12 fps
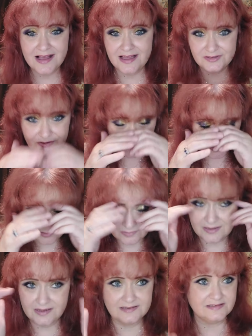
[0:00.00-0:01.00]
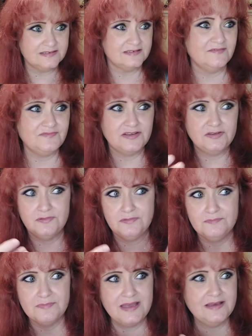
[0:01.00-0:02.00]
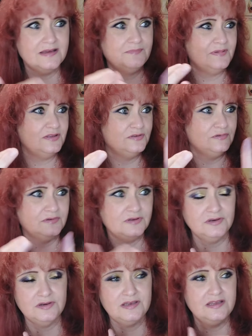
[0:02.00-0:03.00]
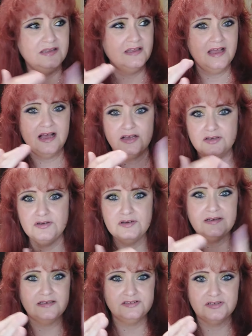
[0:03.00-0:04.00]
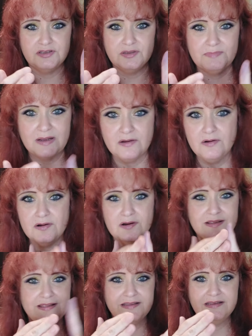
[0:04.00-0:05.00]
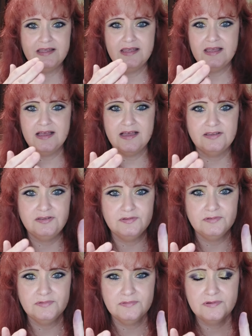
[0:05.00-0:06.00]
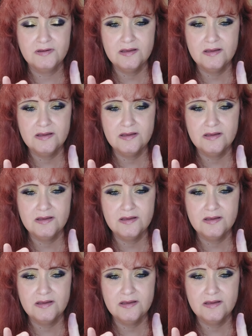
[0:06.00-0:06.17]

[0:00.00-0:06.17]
I do all kinds of stuff. I do makeup, I do cook, I cook, I show you my garden, I do